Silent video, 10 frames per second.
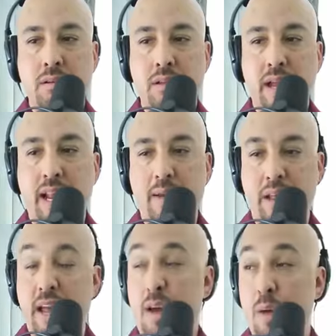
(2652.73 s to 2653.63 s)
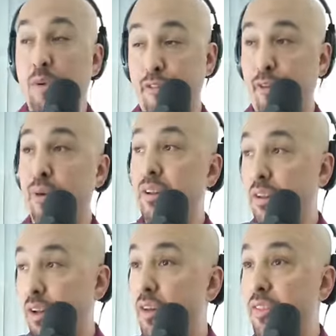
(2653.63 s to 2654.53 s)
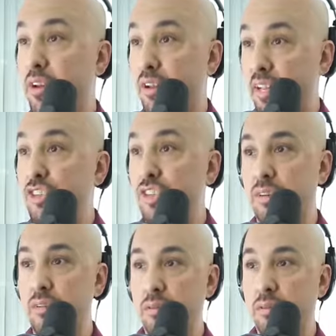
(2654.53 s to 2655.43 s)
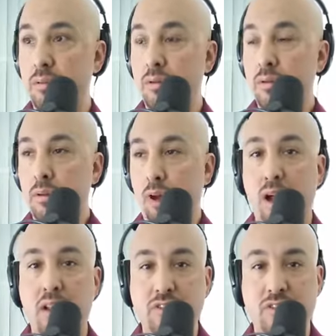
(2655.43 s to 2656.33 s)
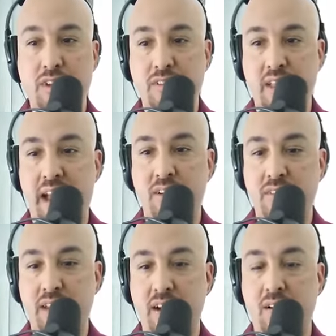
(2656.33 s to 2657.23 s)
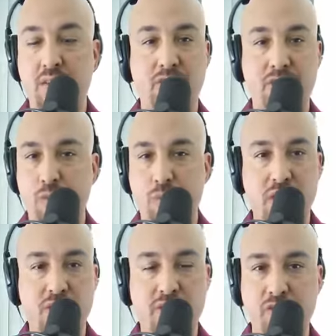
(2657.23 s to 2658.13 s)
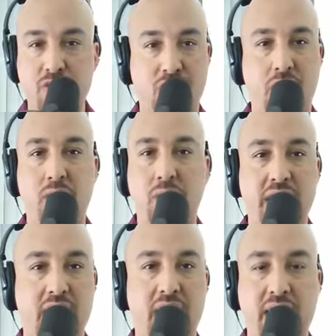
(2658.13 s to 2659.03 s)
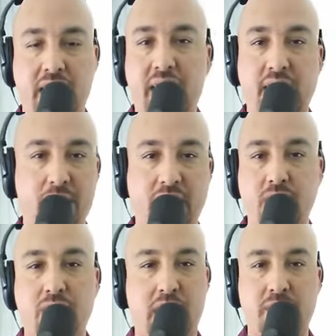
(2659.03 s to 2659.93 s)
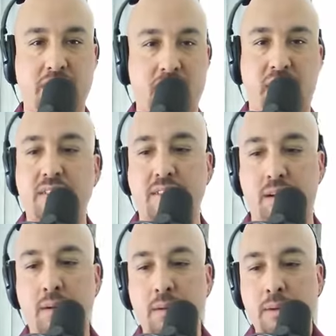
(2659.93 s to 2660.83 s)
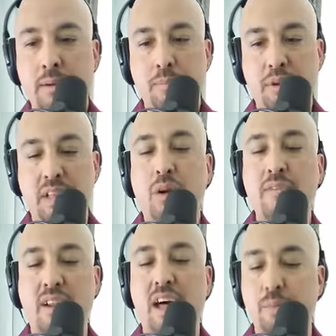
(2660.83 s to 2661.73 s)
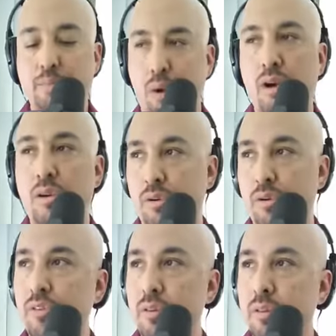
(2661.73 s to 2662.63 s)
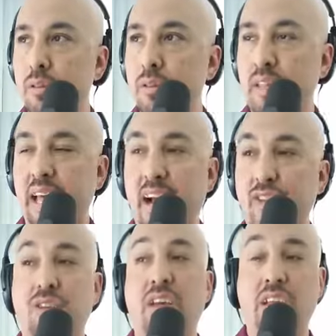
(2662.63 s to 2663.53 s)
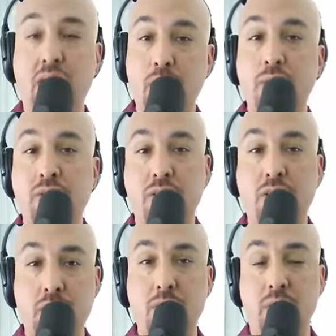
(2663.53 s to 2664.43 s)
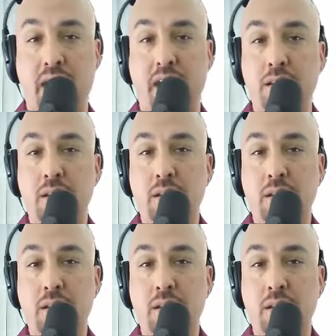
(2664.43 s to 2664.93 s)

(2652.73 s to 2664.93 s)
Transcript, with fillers: and I'm, and I'm referring to all the collegiate colleges out there, Division One, Division Two, NAIA, I you name it, they're out there. But you have a lot of partners that actually use UAde